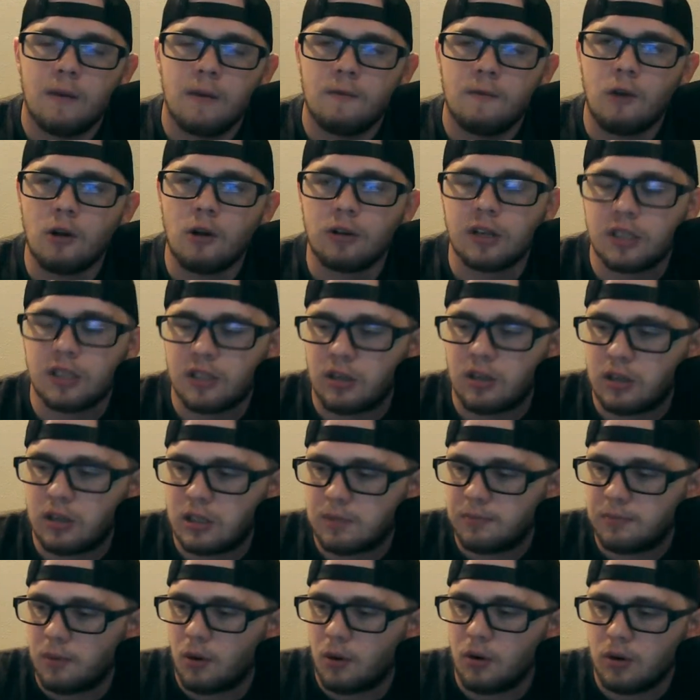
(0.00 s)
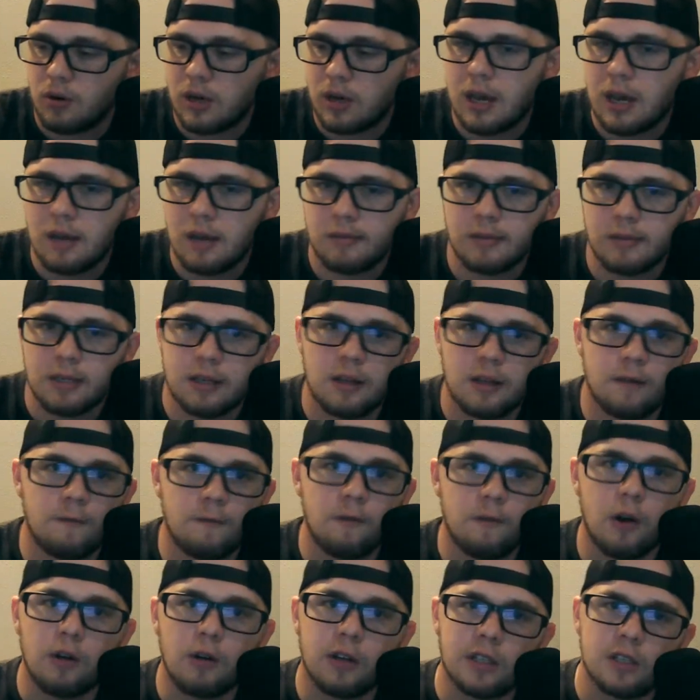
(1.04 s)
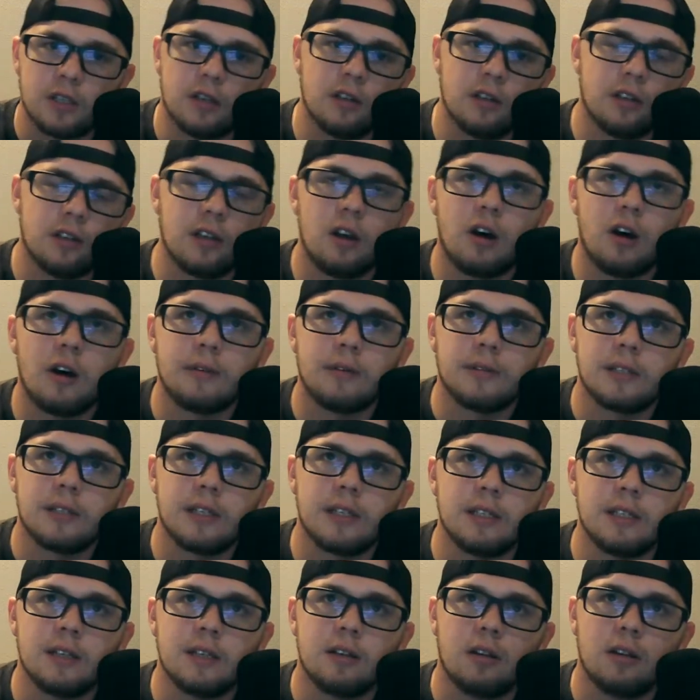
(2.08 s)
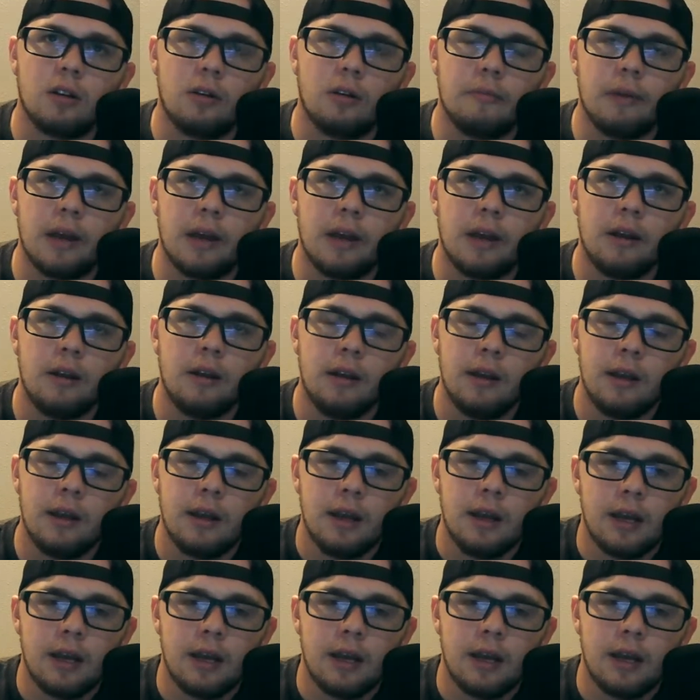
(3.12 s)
focus on his bowl games and then focus on the off season a little bit,